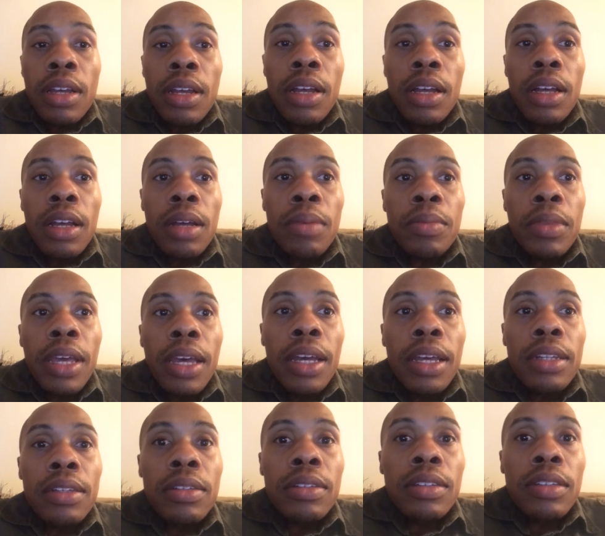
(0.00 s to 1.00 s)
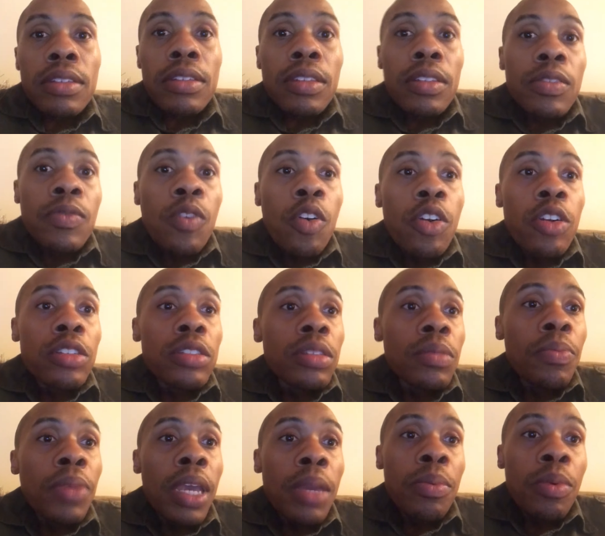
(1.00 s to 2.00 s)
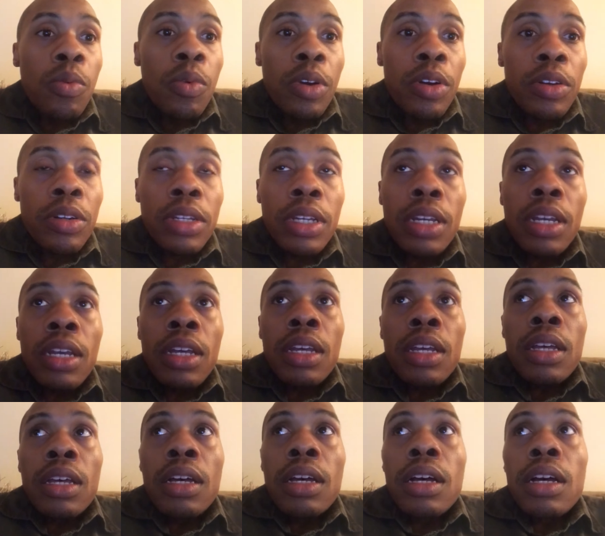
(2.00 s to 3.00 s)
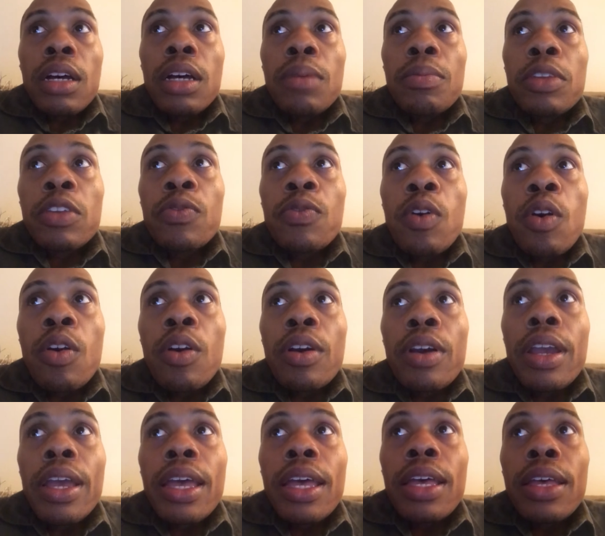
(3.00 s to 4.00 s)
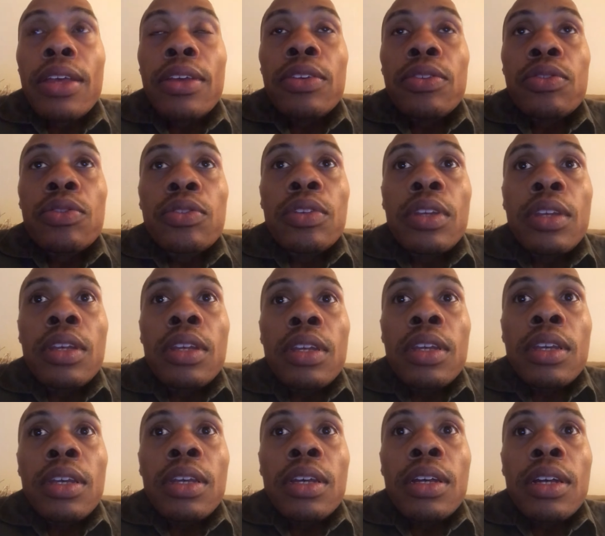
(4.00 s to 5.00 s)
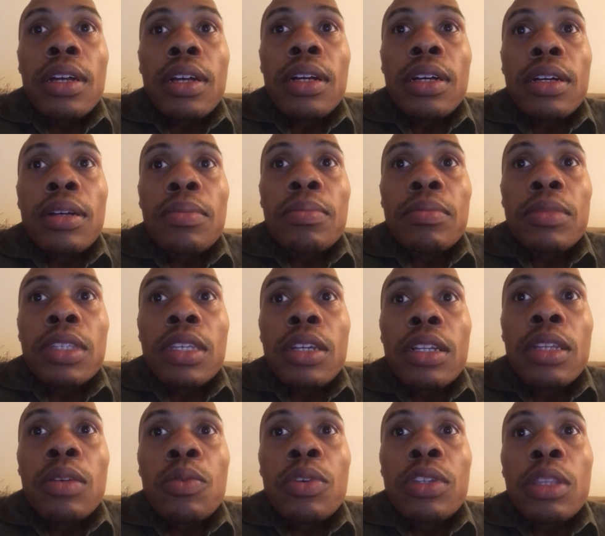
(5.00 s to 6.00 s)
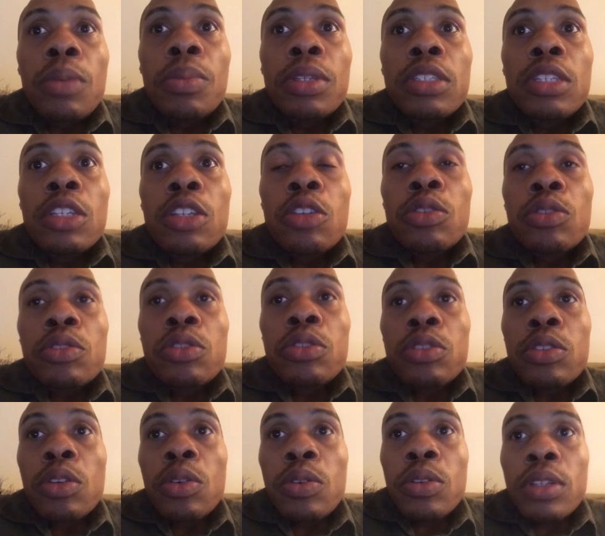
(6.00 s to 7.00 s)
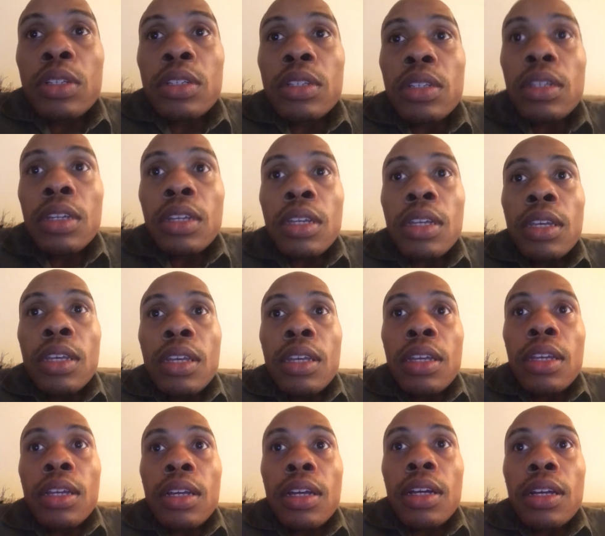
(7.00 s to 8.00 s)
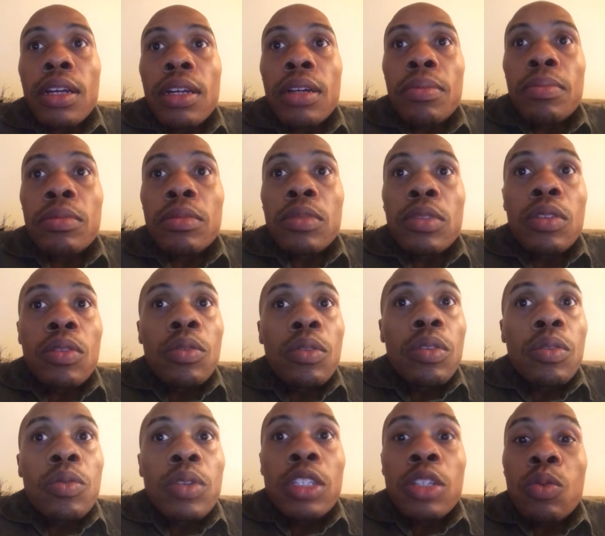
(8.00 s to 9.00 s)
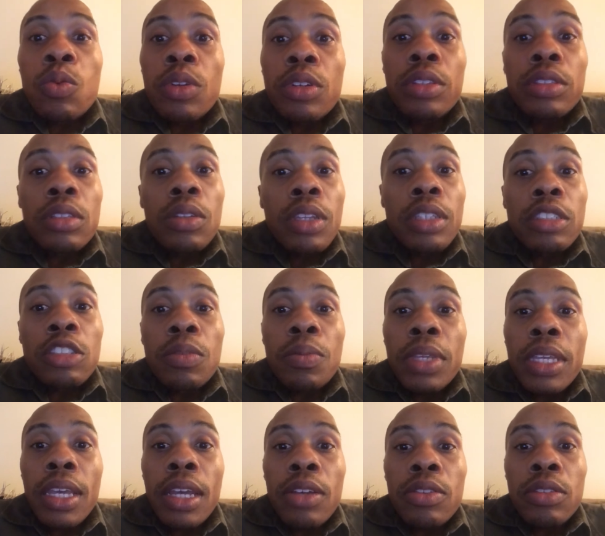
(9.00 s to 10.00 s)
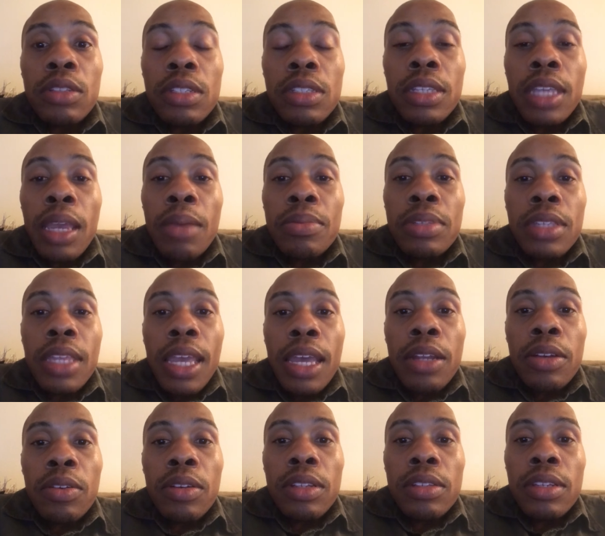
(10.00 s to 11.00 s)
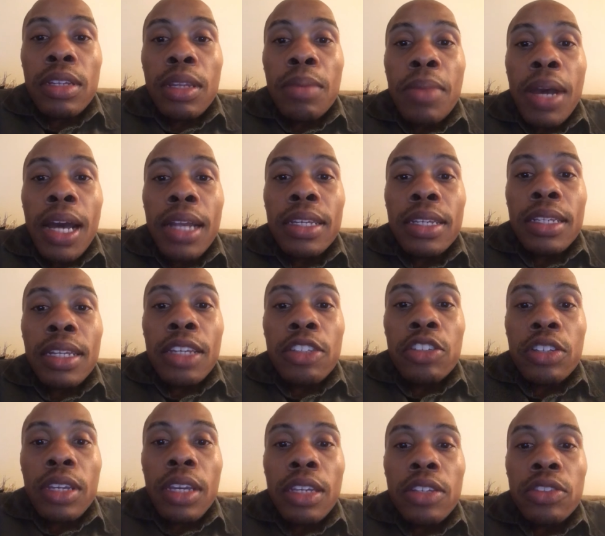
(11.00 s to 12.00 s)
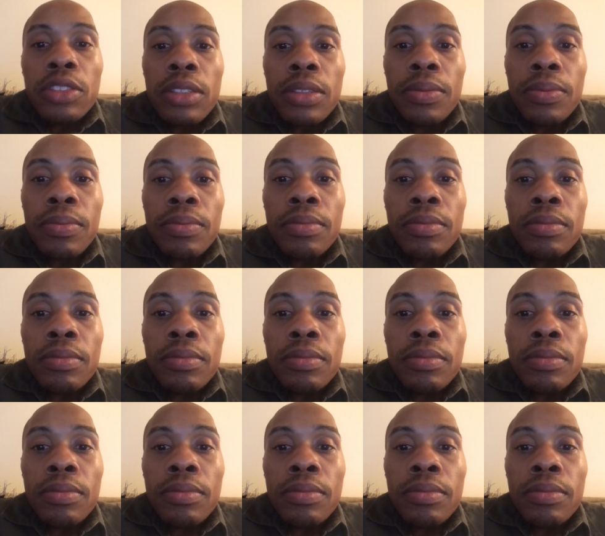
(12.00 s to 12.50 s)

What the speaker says: Not as far as the paperwork, as far as dealing with a particular student. We should be held to the same standard as anybody in education.